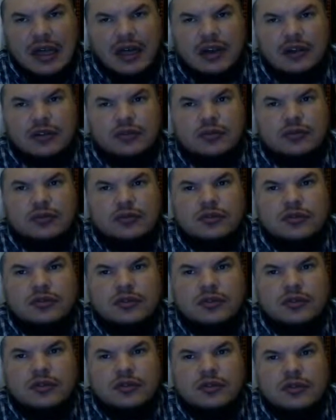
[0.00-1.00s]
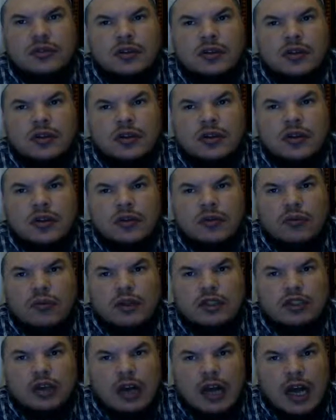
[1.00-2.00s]
attitudes
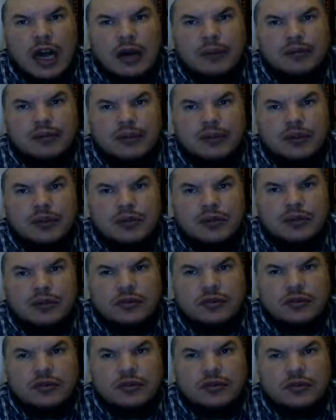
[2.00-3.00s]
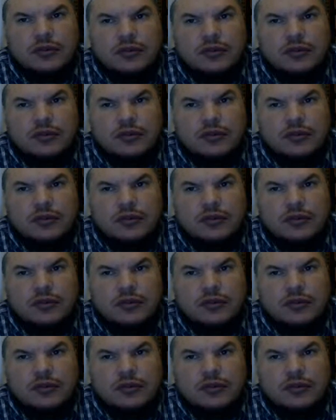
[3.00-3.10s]
which are obstacles